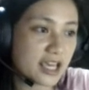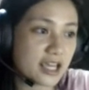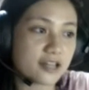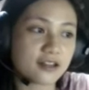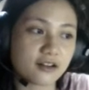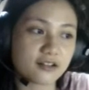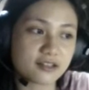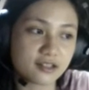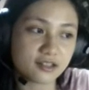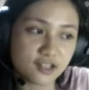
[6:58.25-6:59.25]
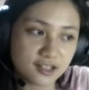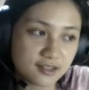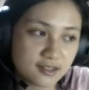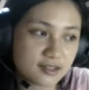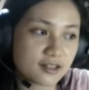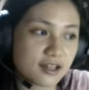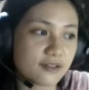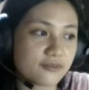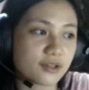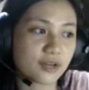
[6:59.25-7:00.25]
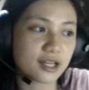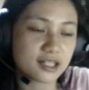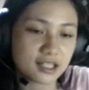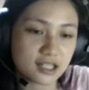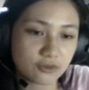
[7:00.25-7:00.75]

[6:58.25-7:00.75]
It carries the genes that have heredity